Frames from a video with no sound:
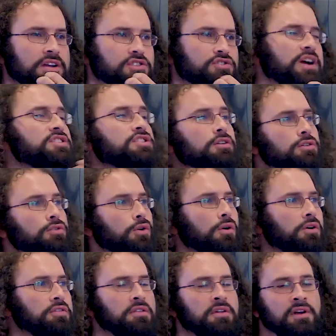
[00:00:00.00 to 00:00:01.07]
he tried to go
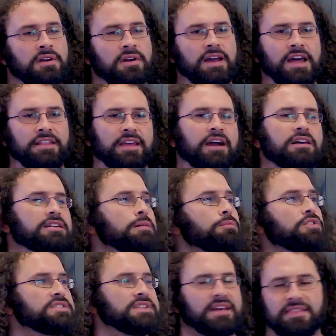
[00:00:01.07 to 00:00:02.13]
north, and the
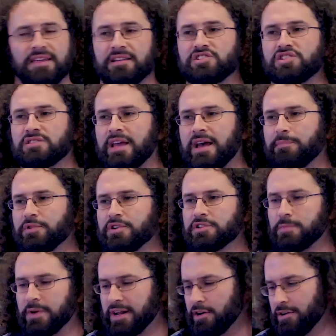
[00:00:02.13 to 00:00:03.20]
outcome was nothing
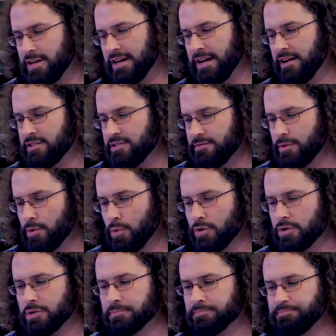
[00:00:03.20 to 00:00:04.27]
happened, but I got a negative
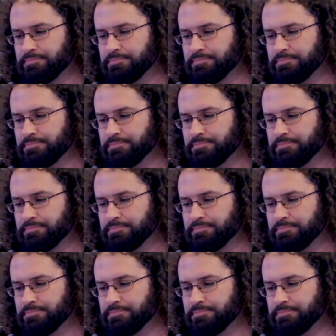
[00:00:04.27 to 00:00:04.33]
reward.